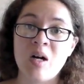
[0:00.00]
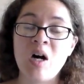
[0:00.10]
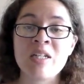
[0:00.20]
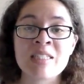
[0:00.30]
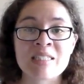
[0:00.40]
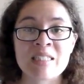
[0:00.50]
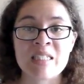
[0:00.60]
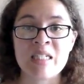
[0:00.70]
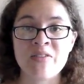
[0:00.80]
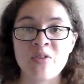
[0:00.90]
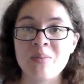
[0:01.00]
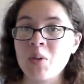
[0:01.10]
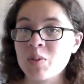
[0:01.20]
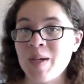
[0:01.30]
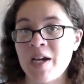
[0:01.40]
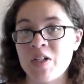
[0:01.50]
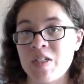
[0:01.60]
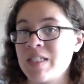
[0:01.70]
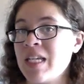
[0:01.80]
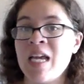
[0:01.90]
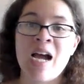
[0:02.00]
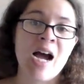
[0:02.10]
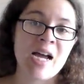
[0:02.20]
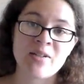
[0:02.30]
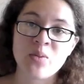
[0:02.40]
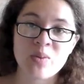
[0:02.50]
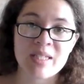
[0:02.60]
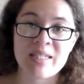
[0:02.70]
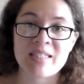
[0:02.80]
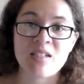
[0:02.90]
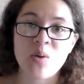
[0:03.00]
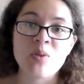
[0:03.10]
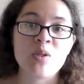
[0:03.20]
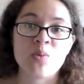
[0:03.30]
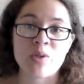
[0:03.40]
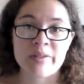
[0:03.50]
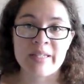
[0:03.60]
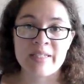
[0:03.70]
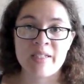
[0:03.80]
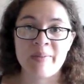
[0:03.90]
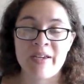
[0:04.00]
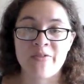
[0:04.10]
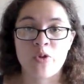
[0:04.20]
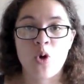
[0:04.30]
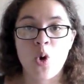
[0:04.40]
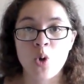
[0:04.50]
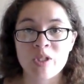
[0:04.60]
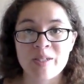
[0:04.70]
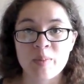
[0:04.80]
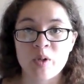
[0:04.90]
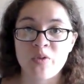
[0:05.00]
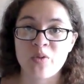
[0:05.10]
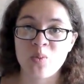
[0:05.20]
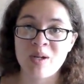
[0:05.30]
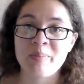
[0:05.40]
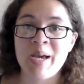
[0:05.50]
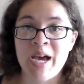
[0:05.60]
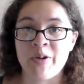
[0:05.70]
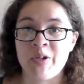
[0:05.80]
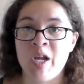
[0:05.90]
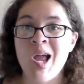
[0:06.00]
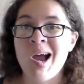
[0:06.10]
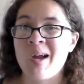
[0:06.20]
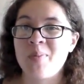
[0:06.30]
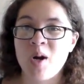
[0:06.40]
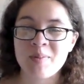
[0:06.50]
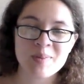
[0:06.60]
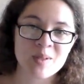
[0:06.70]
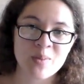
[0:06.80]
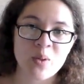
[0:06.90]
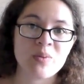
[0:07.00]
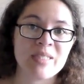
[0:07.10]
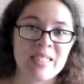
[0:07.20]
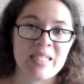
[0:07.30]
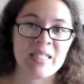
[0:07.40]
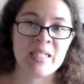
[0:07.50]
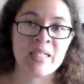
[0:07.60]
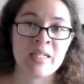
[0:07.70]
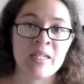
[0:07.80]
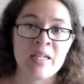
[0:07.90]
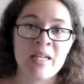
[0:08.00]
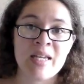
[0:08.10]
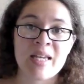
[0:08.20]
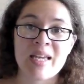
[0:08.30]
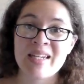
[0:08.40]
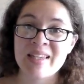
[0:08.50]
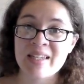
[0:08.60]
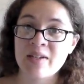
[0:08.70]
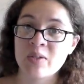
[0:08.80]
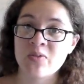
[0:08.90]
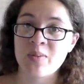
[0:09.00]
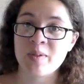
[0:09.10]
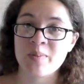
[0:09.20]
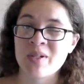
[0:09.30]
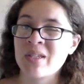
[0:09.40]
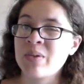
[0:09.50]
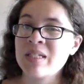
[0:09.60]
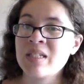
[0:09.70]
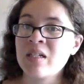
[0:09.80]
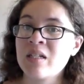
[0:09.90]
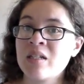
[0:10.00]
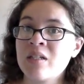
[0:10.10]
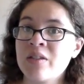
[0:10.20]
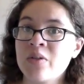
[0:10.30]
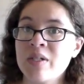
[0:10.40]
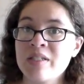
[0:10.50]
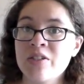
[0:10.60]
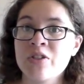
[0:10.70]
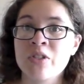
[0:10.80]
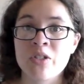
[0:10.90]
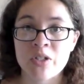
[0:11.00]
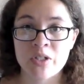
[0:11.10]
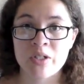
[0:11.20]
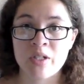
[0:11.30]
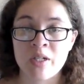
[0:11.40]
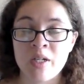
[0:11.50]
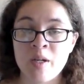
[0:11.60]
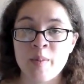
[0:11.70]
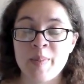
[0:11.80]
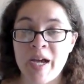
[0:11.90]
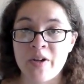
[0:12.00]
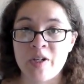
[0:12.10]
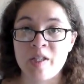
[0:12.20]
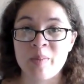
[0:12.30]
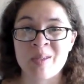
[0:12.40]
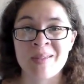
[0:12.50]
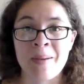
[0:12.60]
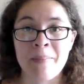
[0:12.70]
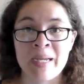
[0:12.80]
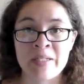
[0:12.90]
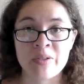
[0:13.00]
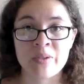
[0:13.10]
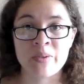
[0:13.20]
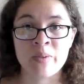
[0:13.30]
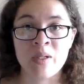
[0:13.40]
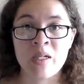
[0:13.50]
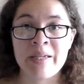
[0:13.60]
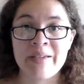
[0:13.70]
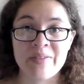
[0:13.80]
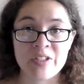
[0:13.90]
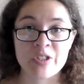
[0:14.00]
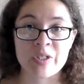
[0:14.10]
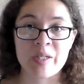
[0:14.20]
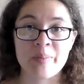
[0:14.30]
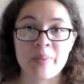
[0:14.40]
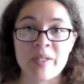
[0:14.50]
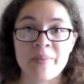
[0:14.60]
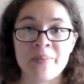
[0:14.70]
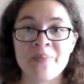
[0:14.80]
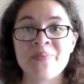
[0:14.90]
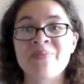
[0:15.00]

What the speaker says: honestly, for most patterns, it's not really worth it to pay for the whole ebook for one pattern. I probably won't knit anything else from the book. There is a skirt pattern in the book that I might do eventually, but